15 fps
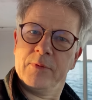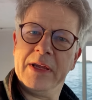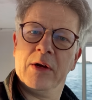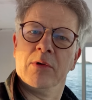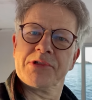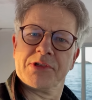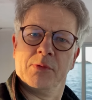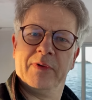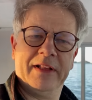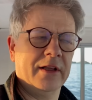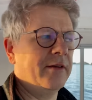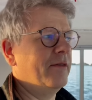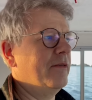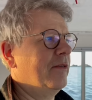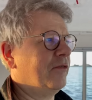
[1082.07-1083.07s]
we also will
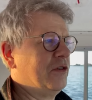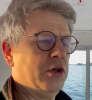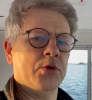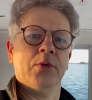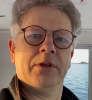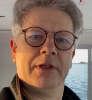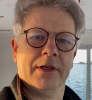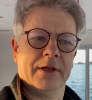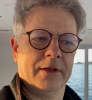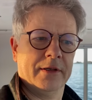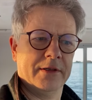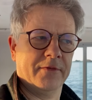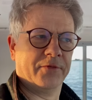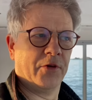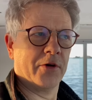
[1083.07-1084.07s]
fuel
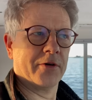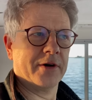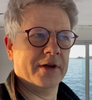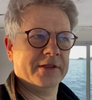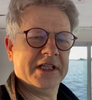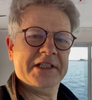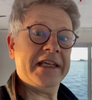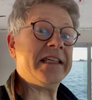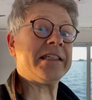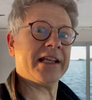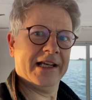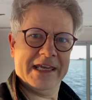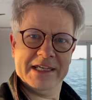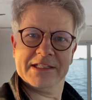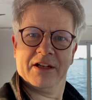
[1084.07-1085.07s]
for the diesel
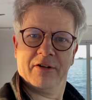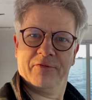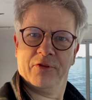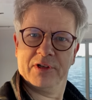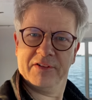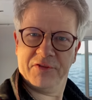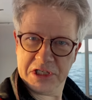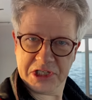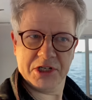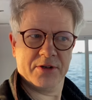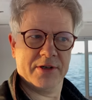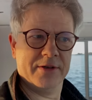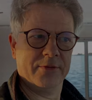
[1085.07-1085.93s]
heater for the Fisher.